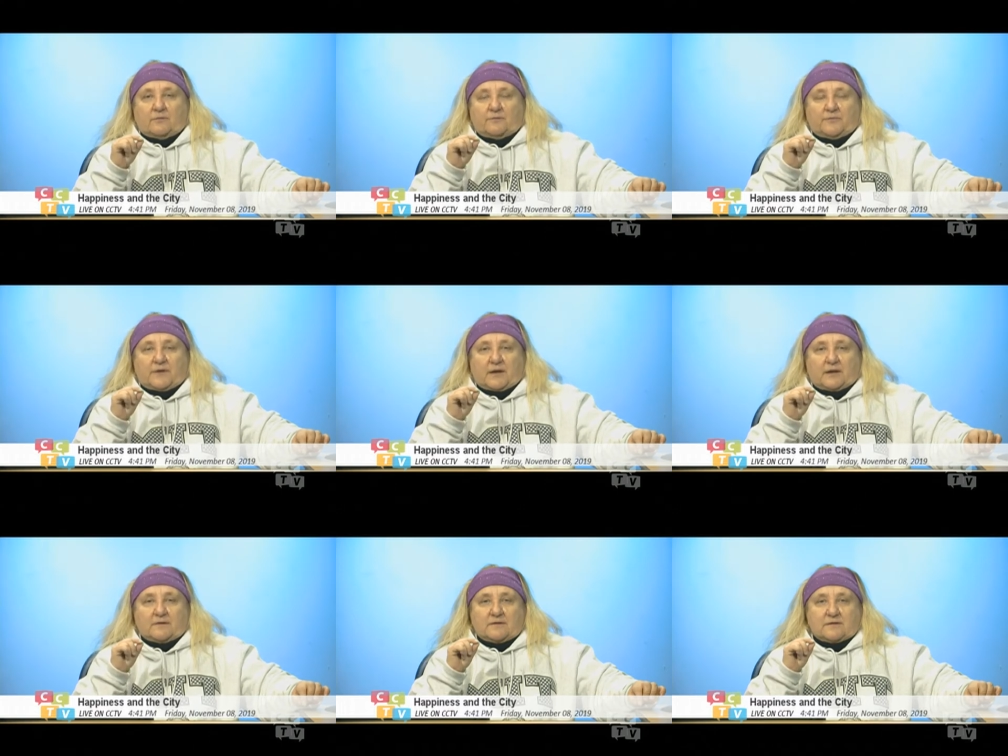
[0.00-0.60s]

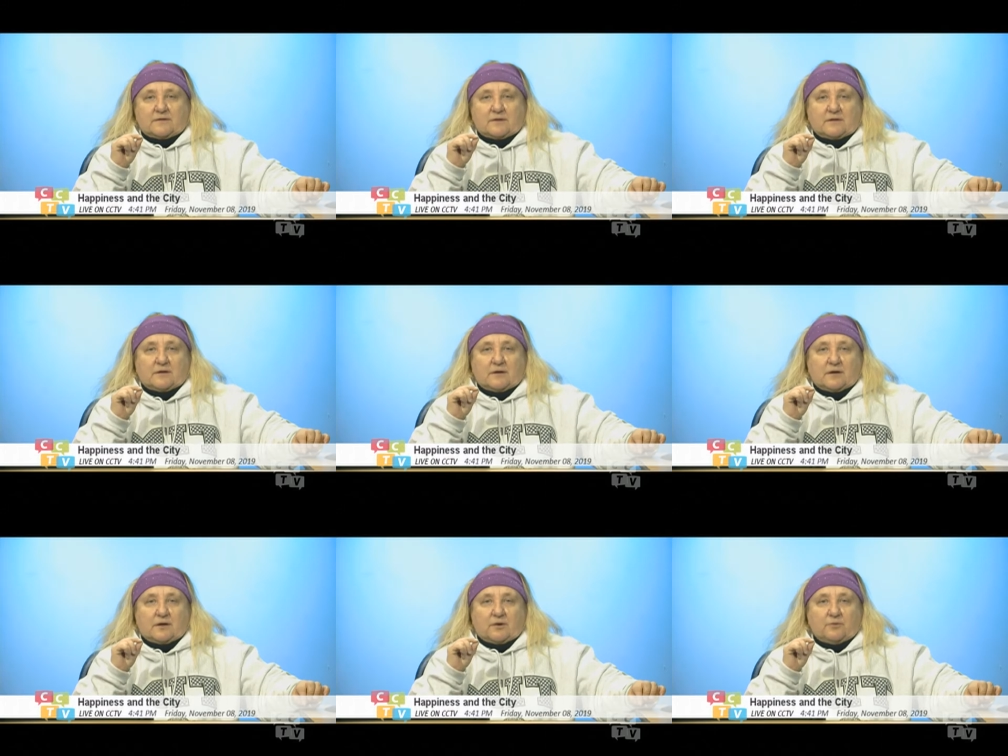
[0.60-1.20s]
that
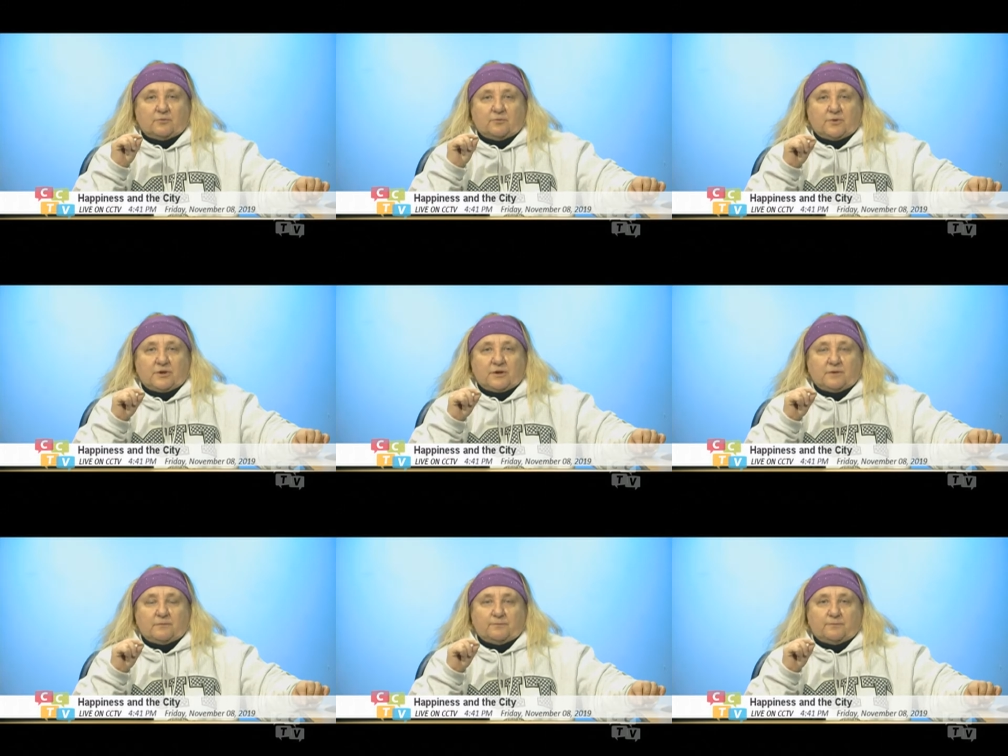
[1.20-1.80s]

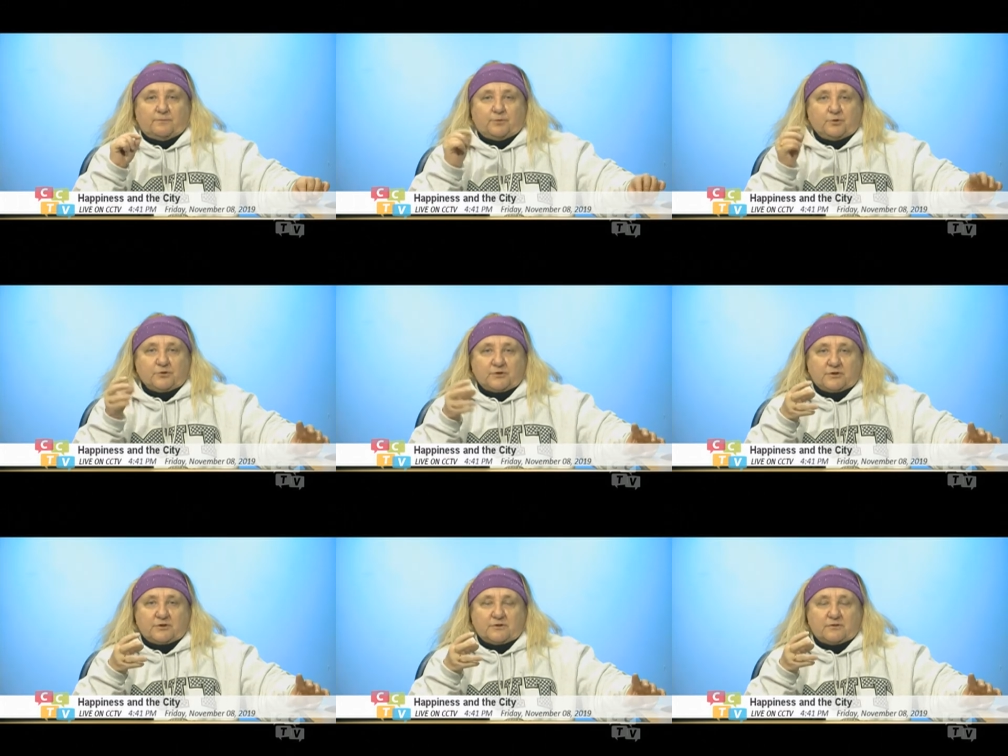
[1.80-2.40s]
we
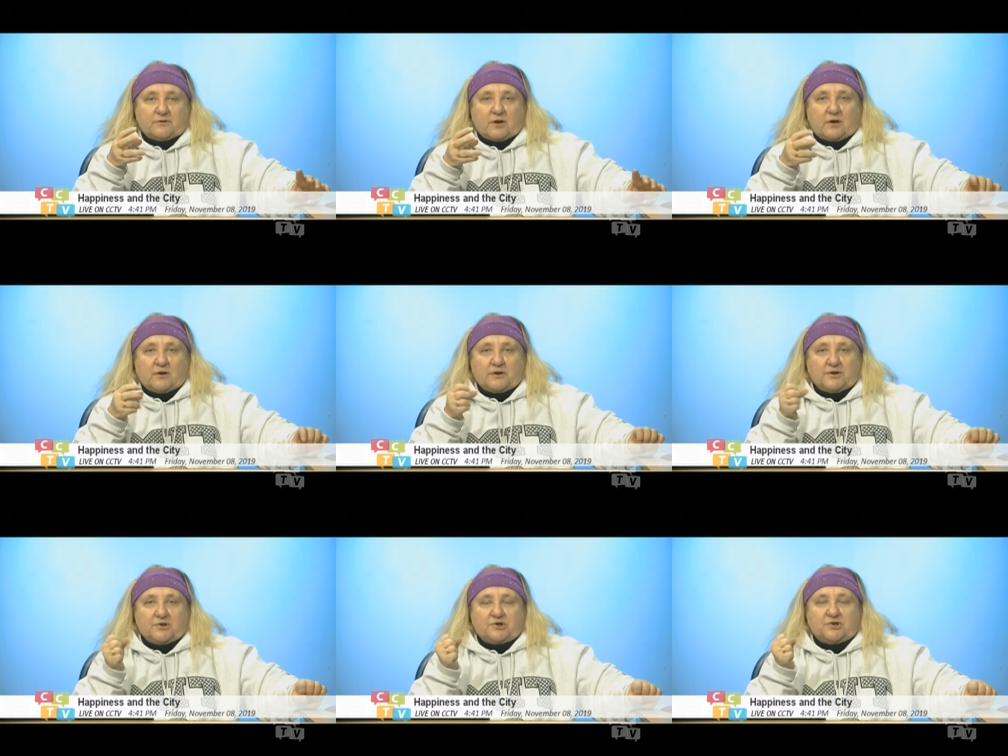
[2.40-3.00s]
put
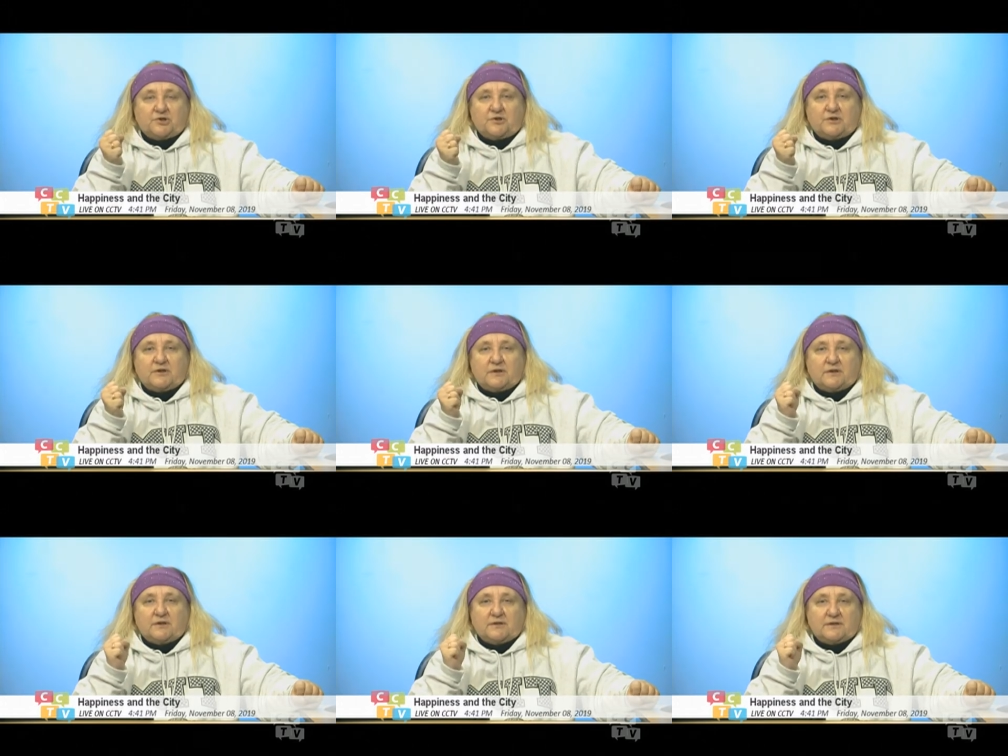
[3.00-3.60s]
knowledge
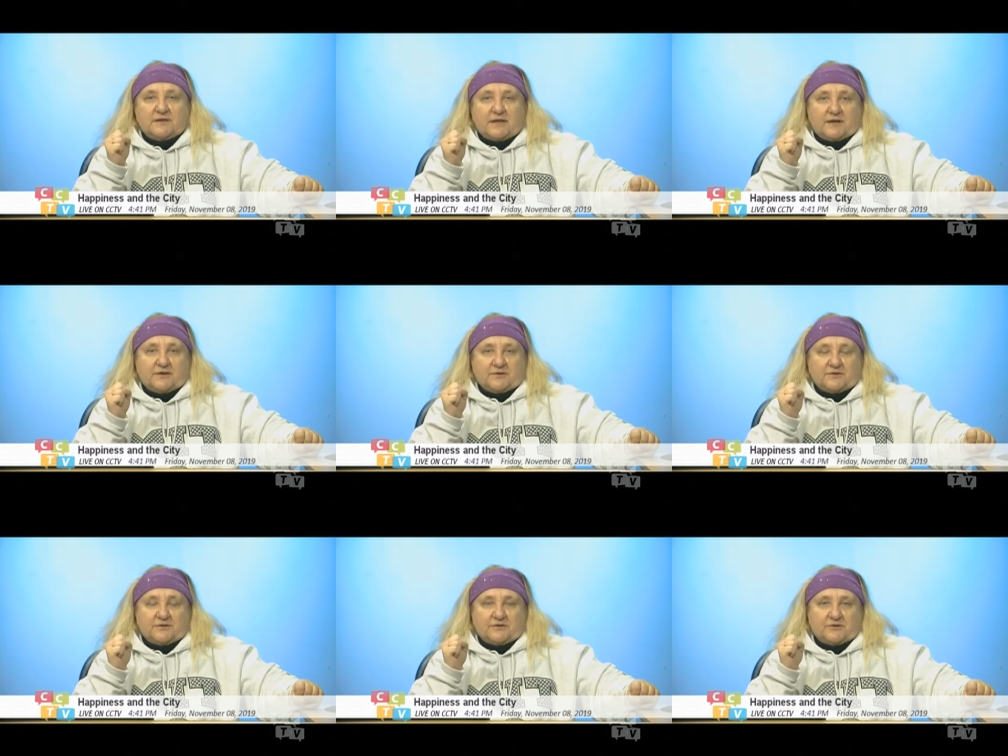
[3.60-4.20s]
in containers,